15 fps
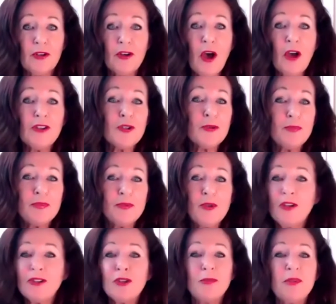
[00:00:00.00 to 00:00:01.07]
not to
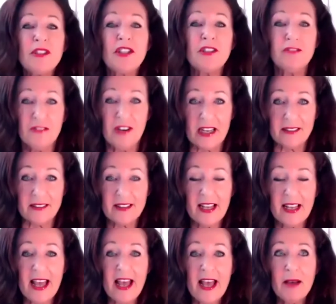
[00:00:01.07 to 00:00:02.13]
not to be different.
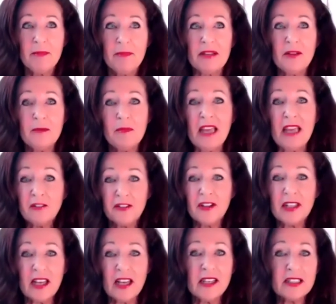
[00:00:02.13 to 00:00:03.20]
Mm-hmm. But the main
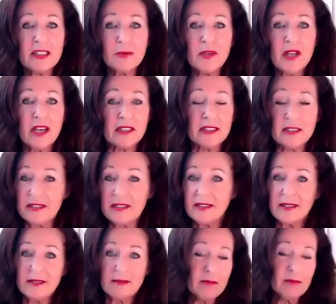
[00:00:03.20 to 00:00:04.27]
thing is we are a
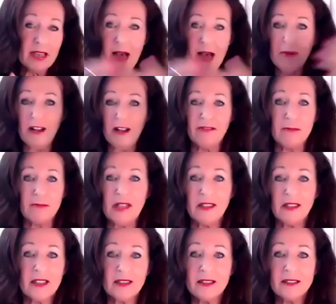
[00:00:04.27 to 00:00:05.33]
couple of
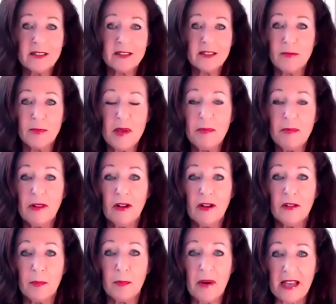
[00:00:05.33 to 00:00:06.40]
millions of people
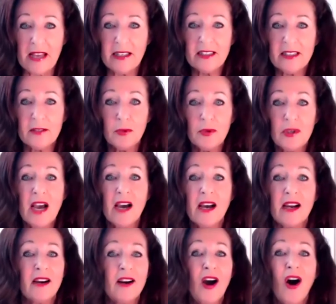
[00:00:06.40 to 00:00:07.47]
on the planet and we
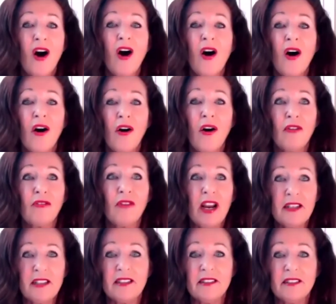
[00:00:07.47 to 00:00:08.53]
are
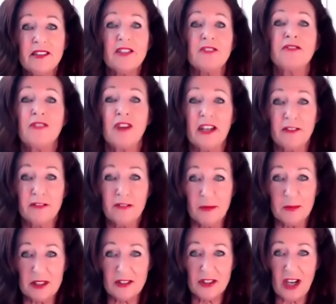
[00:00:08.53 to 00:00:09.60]
already different
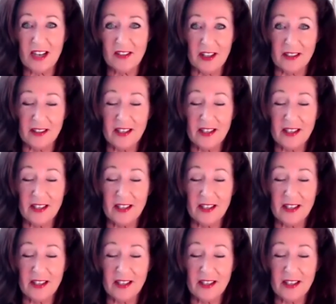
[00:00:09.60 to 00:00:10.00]
from each other.